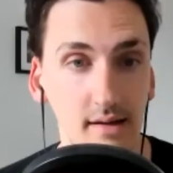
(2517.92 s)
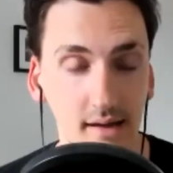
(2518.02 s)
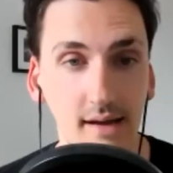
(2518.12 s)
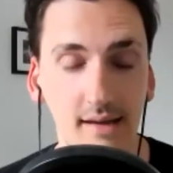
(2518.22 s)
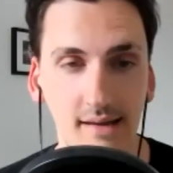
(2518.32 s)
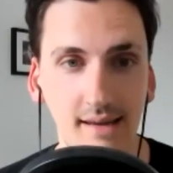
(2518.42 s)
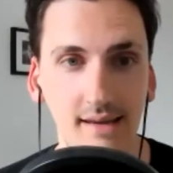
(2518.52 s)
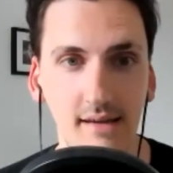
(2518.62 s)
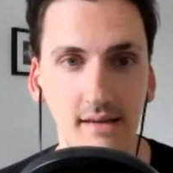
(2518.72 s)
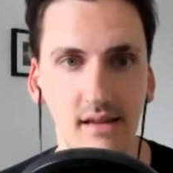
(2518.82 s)
it it
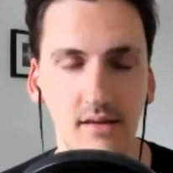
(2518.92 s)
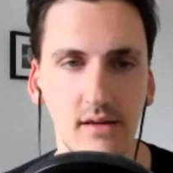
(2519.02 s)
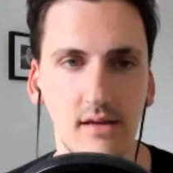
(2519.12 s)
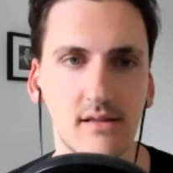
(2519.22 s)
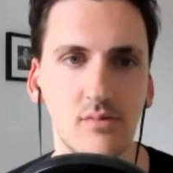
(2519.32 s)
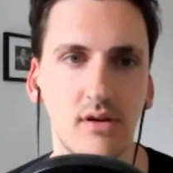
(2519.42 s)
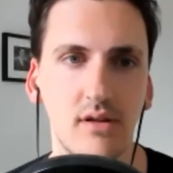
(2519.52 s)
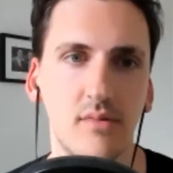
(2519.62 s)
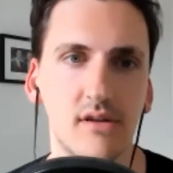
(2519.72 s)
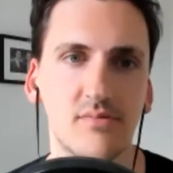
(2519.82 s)
is. I think it's one of
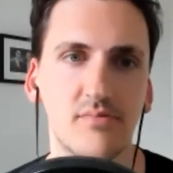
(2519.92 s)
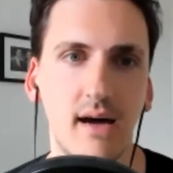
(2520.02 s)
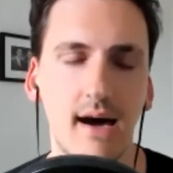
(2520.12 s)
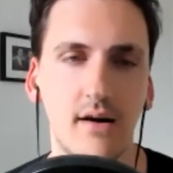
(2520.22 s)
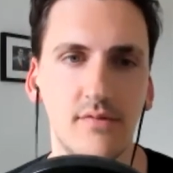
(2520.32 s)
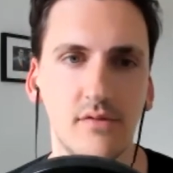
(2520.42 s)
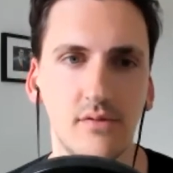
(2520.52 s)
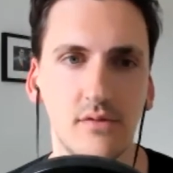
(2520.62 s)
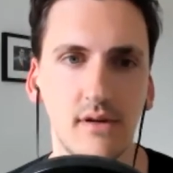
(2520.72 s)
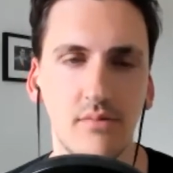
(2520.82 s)
the most
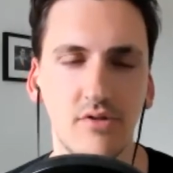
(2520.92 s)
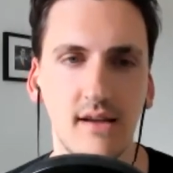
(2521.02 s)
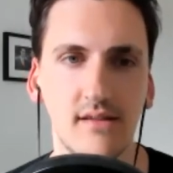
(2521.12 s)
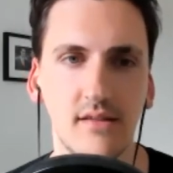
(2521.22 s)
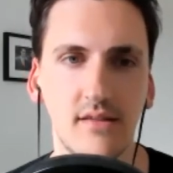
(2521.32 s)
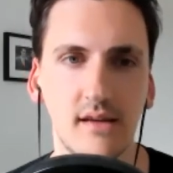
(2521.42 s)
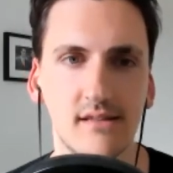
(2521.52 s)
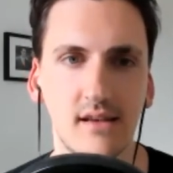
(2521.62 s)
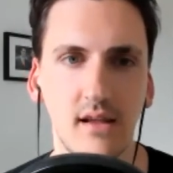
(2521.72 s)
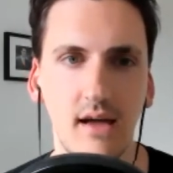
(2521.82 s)
powerful, liberating
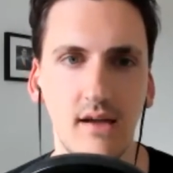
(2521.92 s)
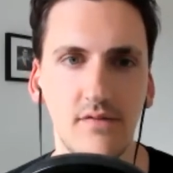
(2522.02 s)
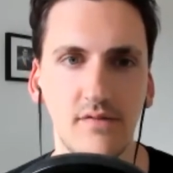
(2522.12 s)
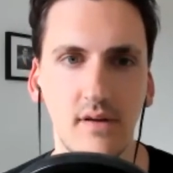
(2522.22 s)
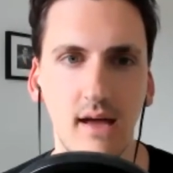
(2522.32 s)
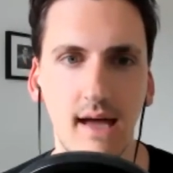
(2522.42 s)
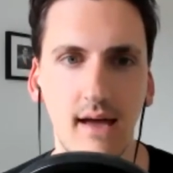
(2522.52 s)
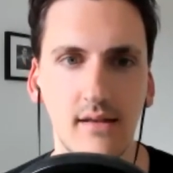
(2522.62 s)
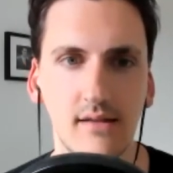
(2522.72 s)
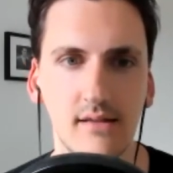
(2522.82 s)
things in life.
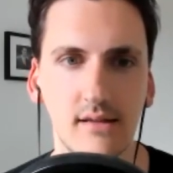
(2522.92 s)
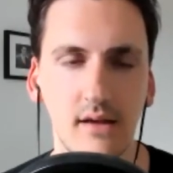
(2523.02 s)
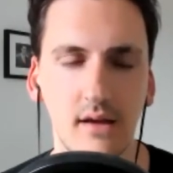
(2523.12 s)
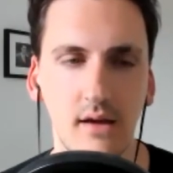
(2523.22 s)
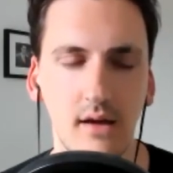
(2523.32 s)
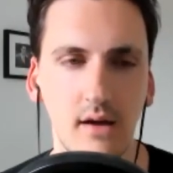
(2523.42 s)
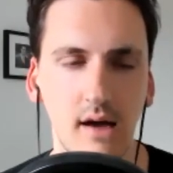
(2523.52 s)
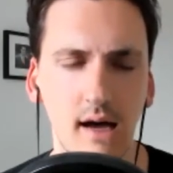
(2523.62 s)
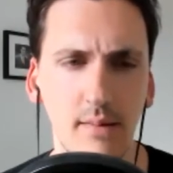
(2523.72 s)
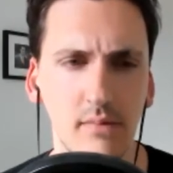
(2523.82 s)
And
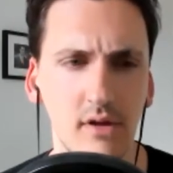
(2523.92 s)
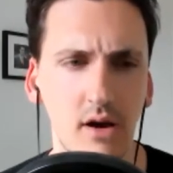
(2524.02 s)
um, you know,